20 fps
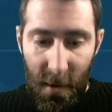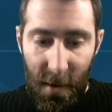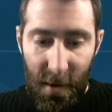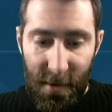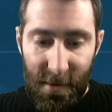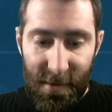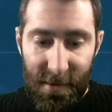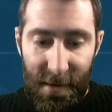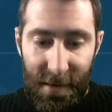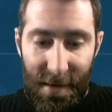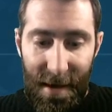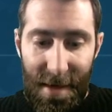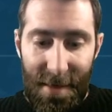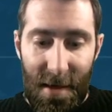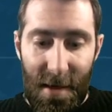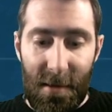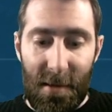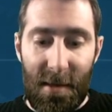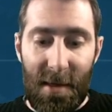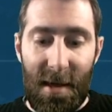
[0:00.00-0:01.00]
You can see there
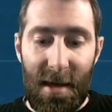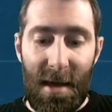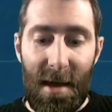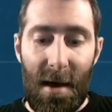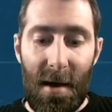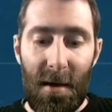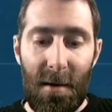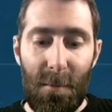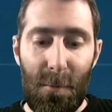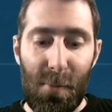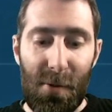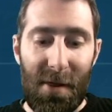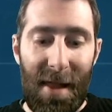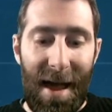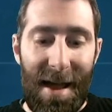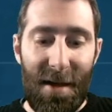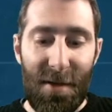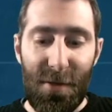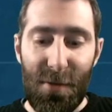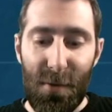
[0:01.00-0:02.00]
that the
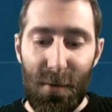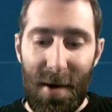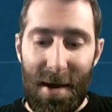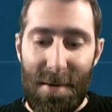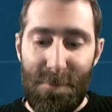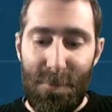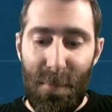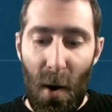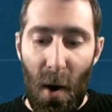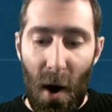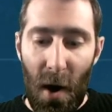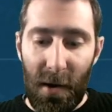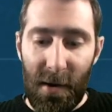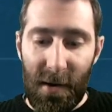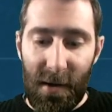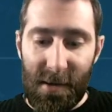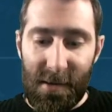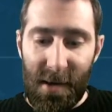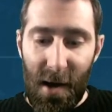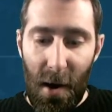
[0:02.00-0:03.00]
player 3
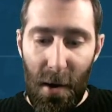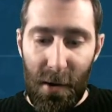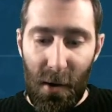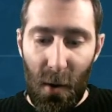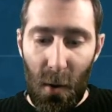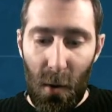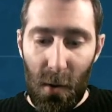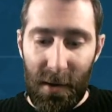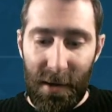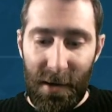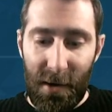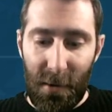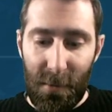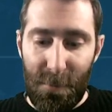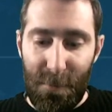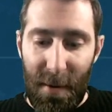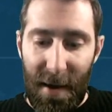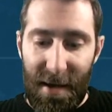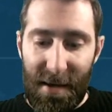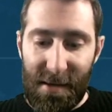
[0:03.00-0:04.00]
bot is going all in
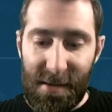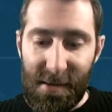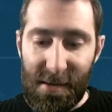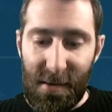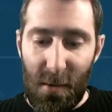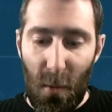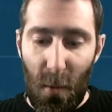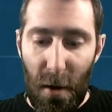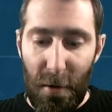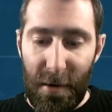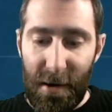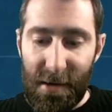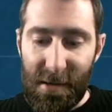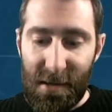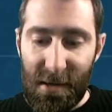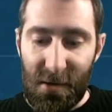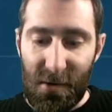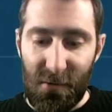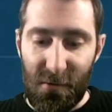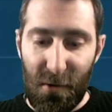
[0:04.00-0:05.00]
on beasts,
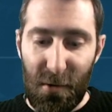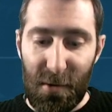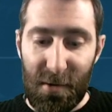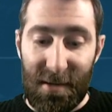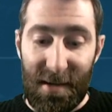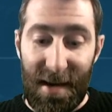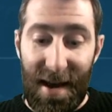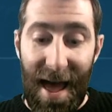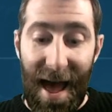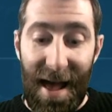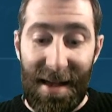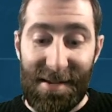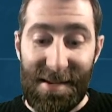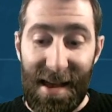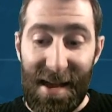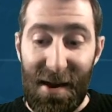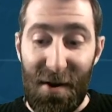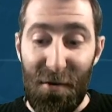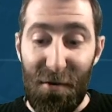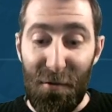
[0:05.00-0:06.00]
warriors, and druids and has
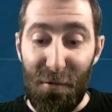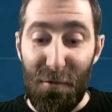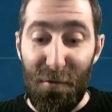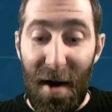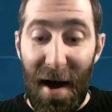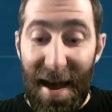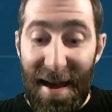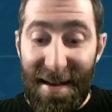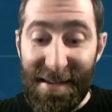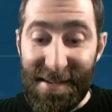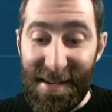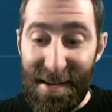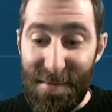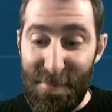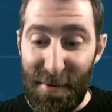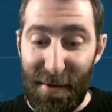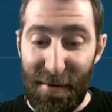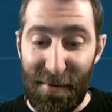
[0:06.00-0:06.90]
a crazy